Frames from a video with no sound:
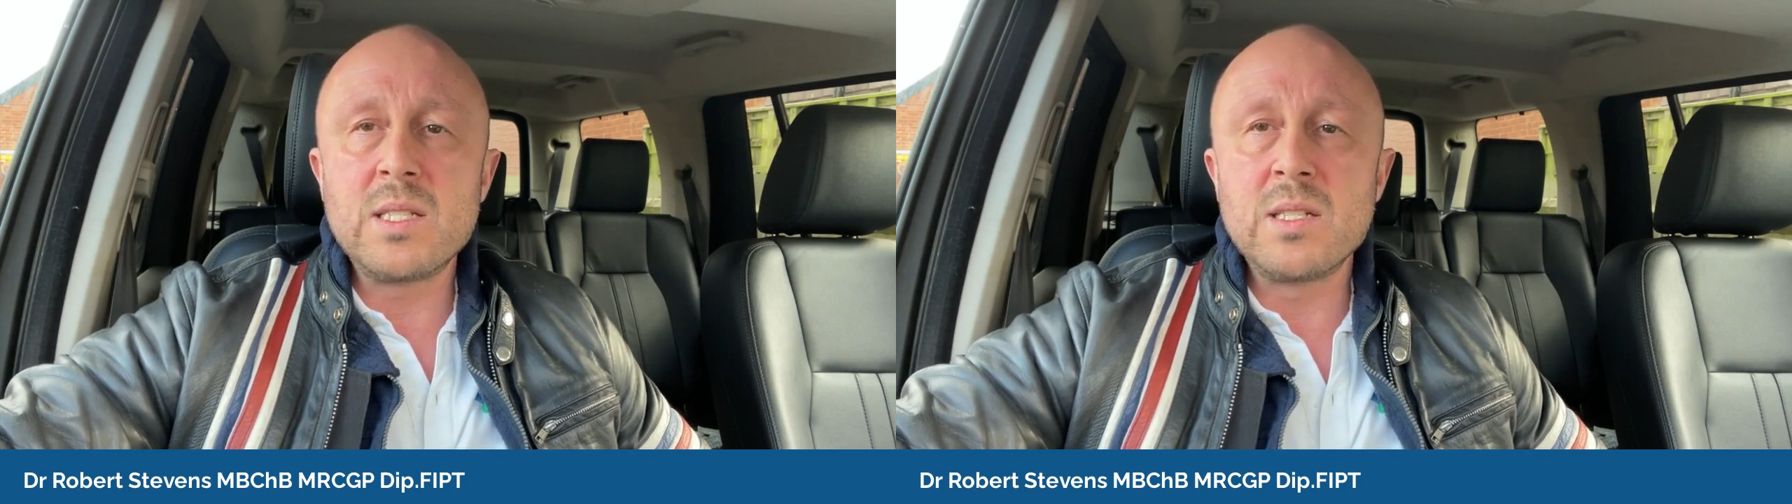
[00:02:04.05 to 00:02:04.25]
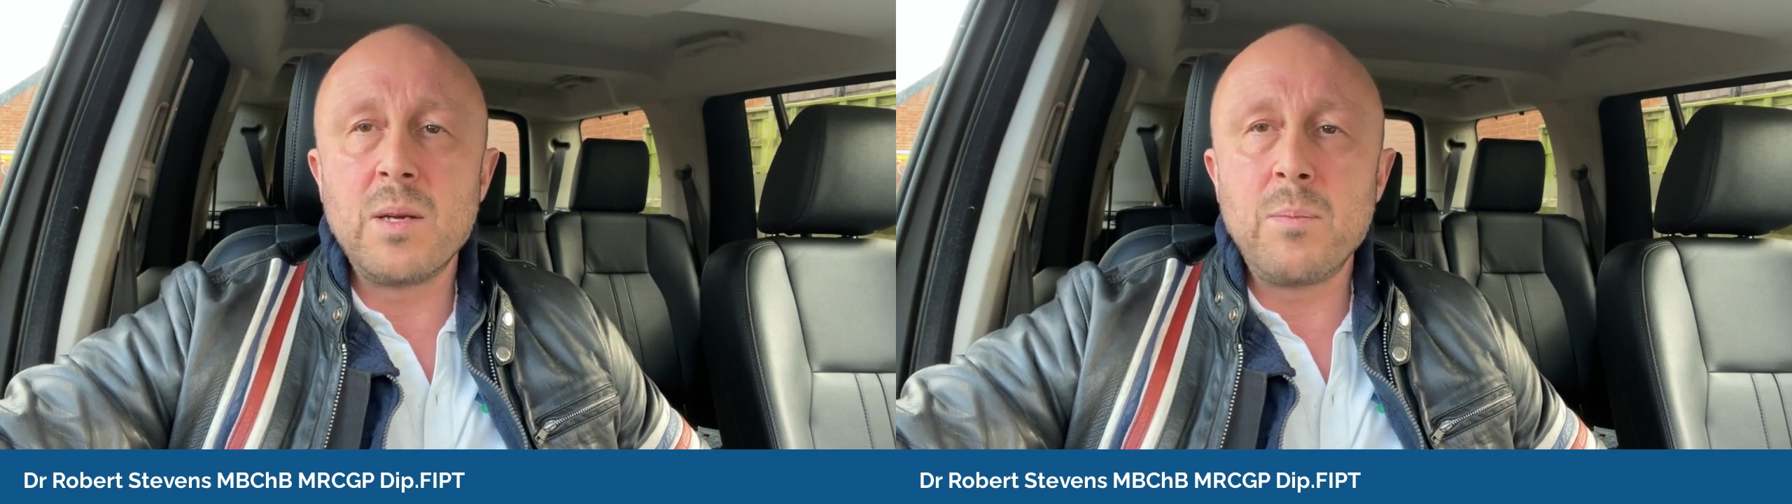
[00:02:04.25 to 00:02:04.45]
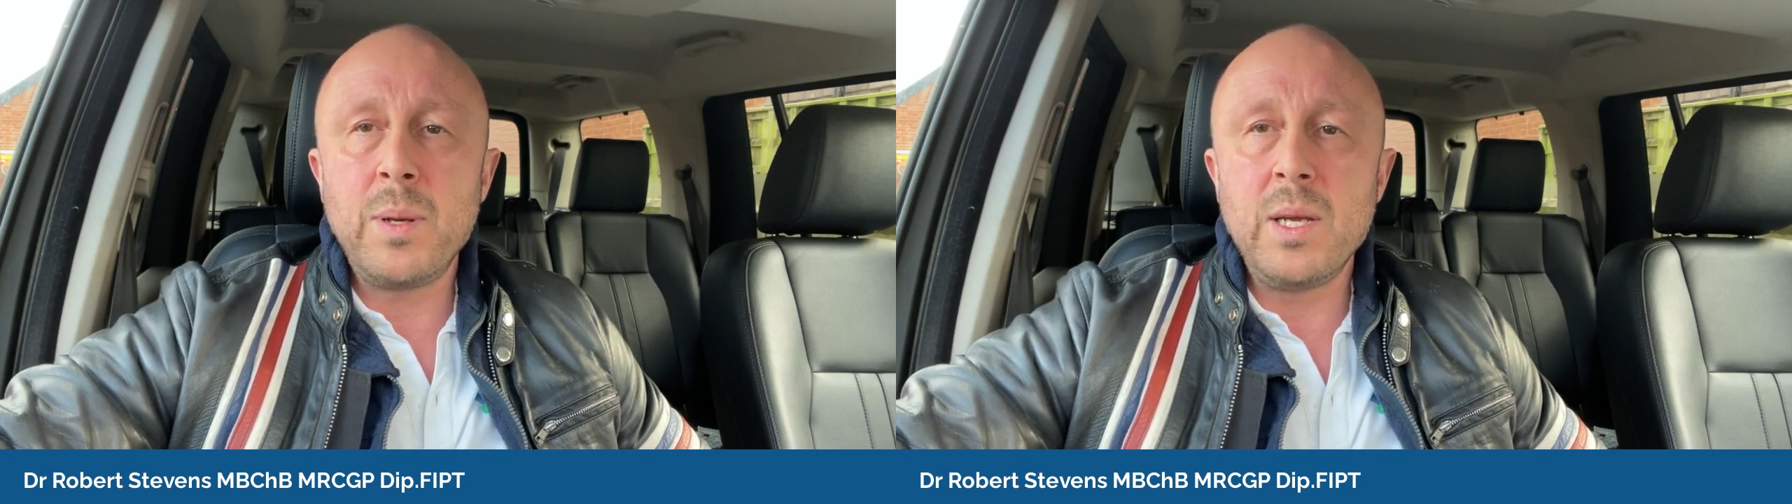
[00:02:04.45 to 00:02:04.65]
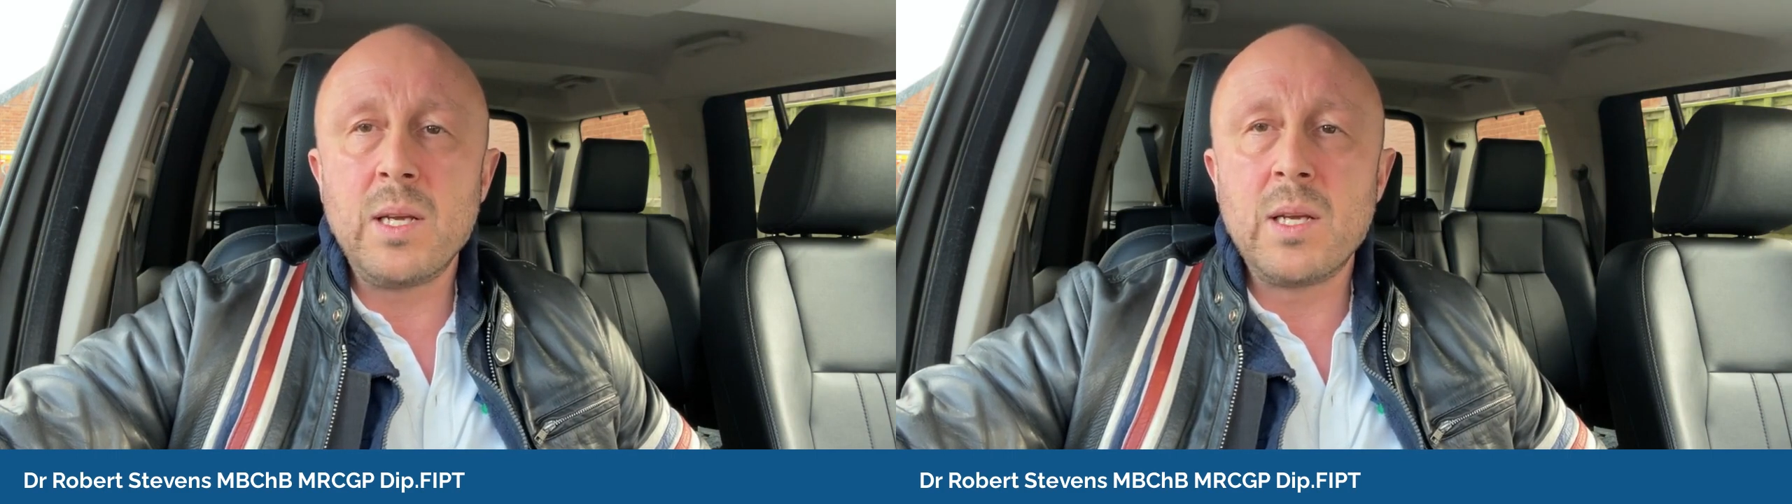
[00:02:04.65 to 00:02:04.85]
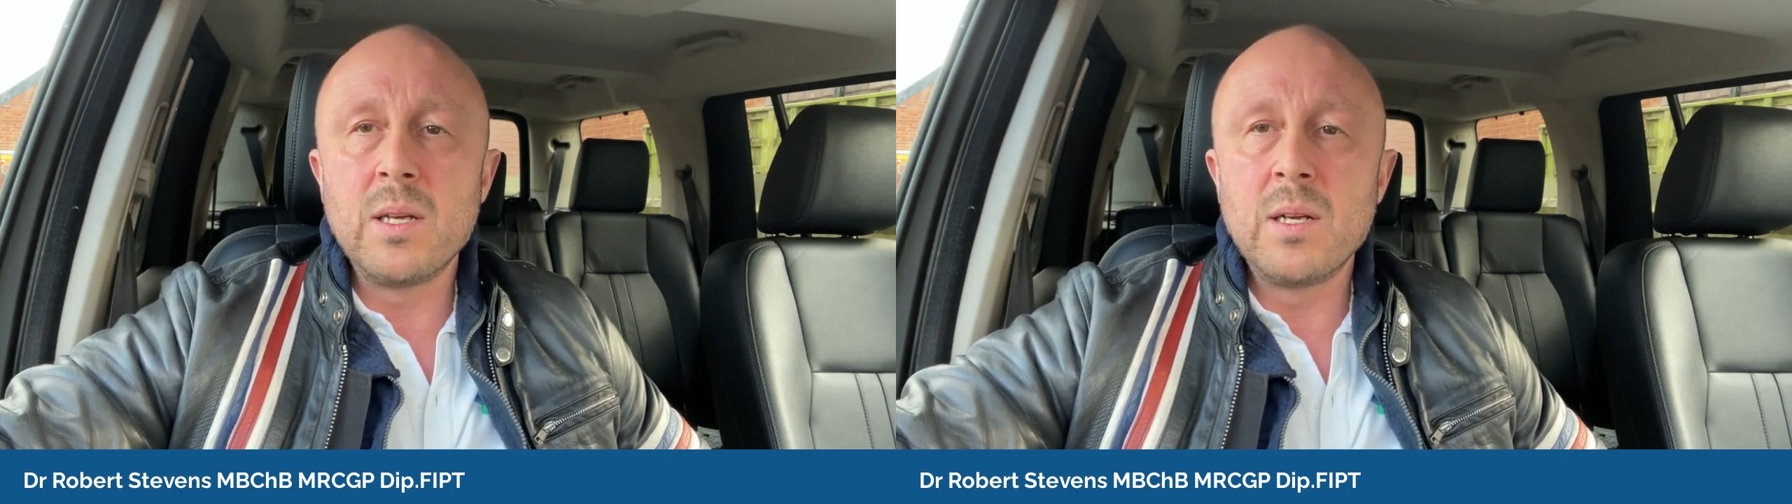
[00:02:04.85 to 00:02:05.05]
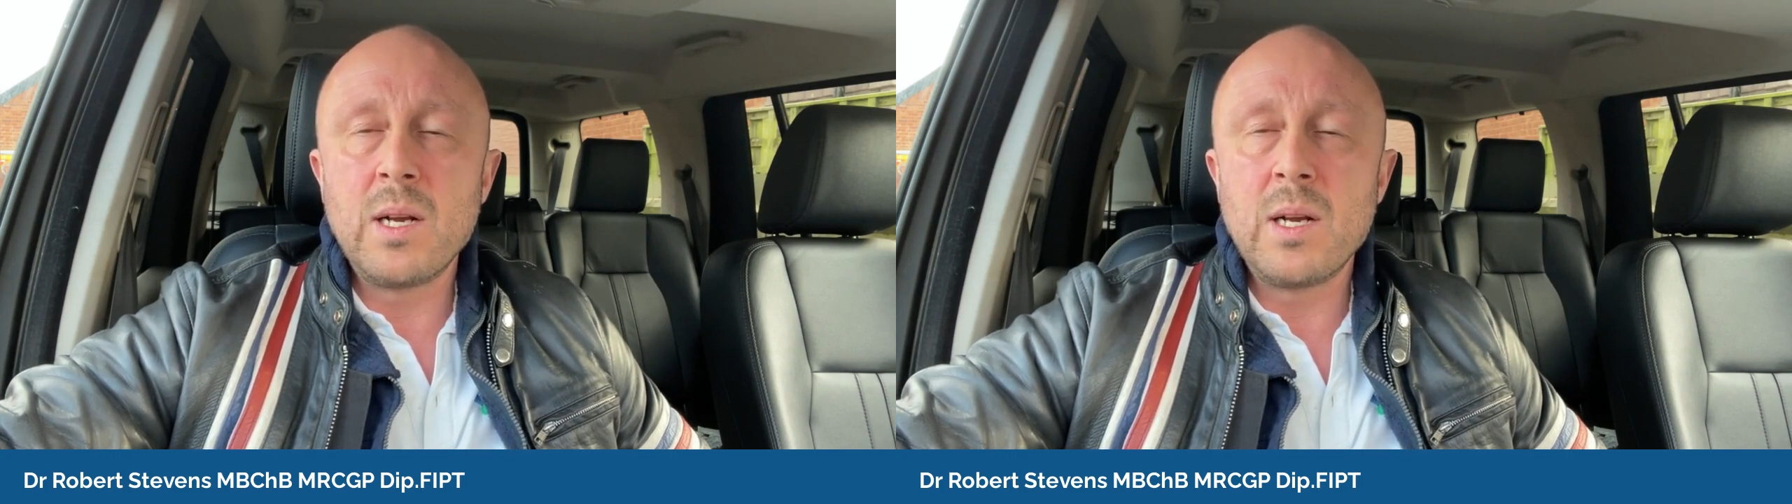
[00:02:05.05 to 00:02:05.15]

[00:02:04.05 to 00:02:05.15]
slight peak